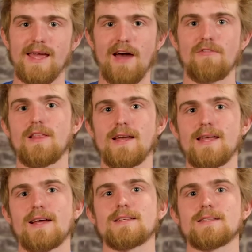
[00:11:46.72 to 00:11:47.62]
Caffey
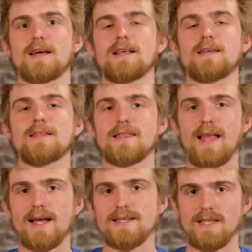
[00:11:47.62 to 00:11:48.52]
Latex is likely to
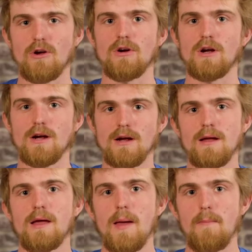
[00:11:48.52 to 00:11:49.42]
last longer
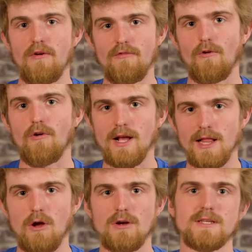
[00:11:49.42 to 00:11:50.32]
before it
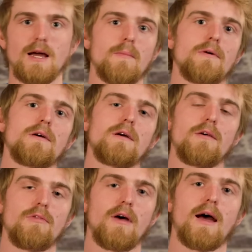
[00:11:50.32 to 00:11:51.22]
clogs up
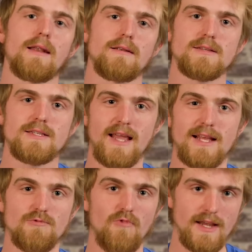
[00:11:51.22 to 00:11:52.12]
than
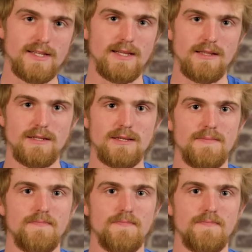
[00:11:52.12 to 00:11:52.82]
Stan's race sealant.